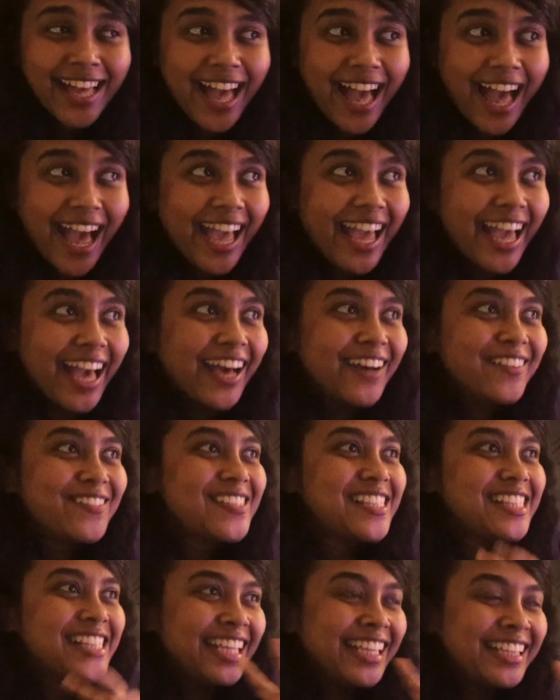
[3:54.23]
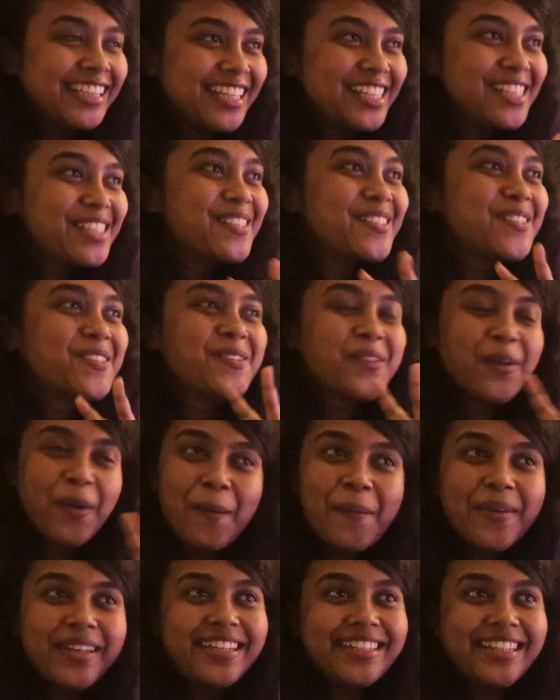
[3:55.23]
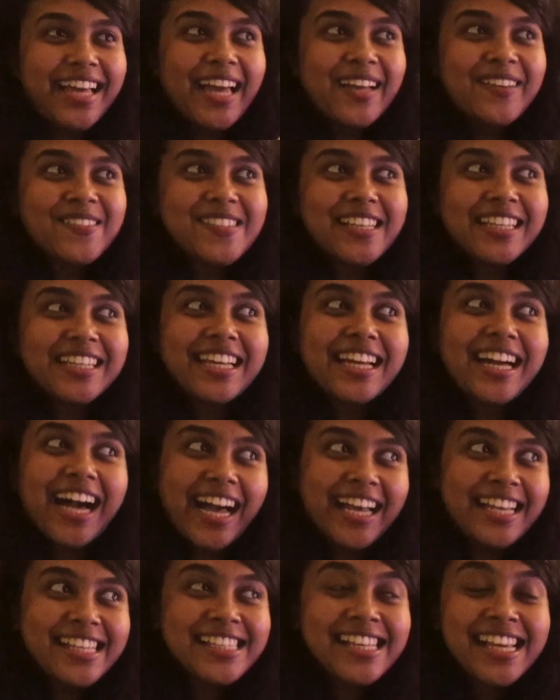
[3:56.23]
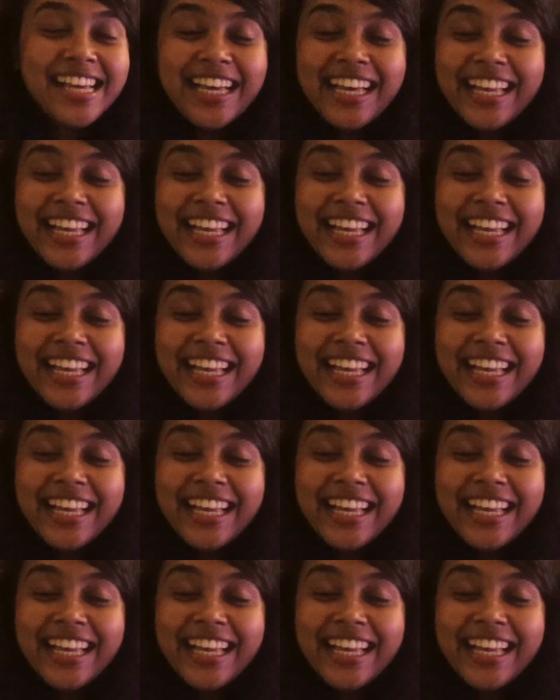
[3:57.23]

i have seen this so many times and guys